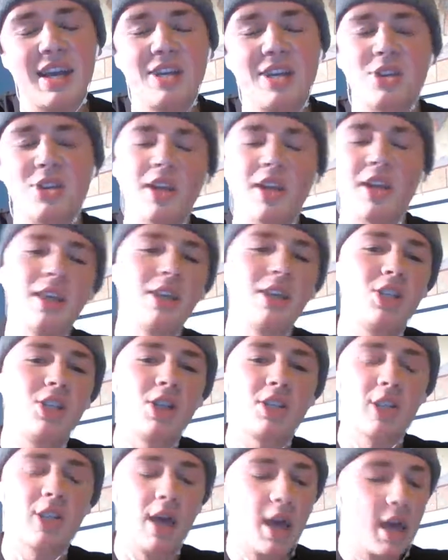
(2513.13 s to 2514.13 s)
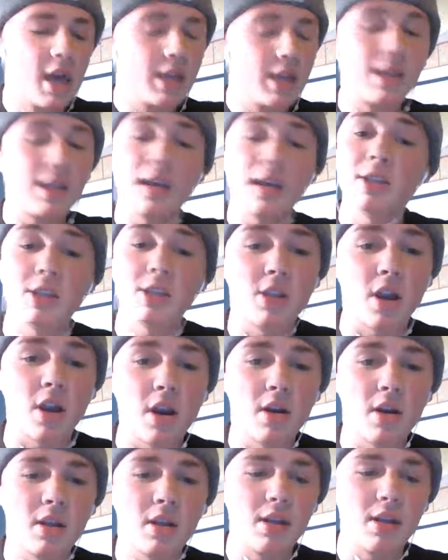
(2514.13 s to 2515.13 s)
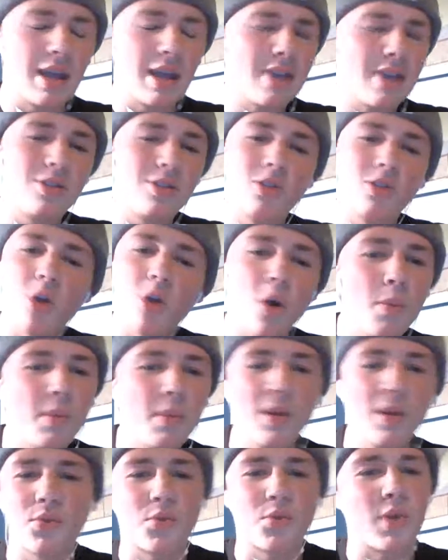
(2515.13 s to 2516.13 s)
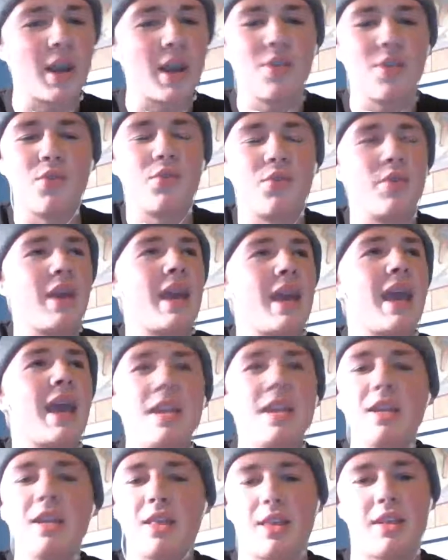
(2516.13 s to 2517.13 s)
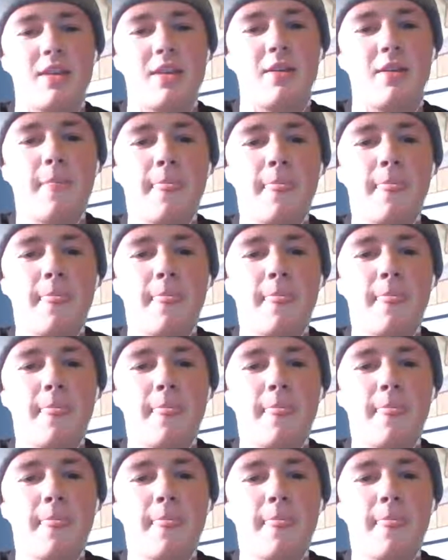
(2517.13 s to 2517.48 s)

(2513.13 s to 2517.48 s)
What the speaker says: So I think just get started and don't be afraid of anything.